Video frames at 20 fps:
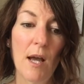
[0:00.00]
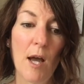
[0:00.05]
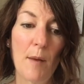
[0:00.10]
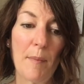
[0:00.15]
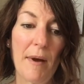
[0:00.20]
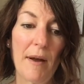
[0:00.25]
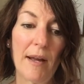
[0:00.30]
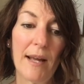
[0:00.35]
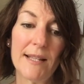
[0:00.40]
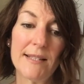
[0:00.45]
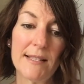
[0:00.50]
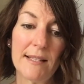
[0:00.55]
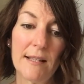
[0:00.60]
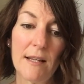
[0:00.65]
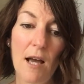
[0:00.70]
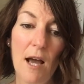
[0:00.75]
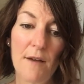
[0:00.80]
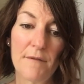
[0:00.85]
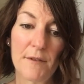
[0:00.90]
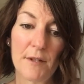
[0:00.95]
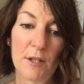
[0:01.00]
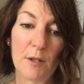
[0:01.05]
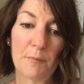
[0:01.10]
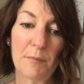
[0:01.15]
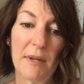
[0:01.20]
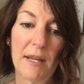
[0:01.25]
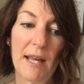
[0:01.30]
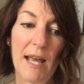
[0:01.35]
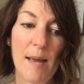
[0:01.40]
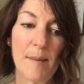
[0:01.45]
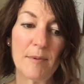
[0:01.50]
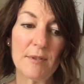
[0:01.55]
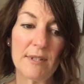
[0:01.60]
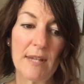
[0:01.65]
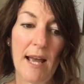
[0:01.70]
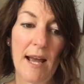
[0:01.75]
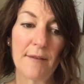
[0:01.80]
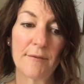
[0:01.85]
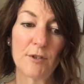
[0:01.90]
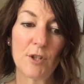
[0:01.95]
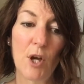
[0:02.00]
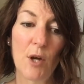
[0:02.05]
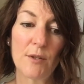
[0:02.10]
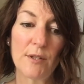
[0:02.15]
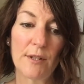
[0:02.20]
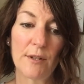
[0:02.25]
about getting an oven and being able to have toad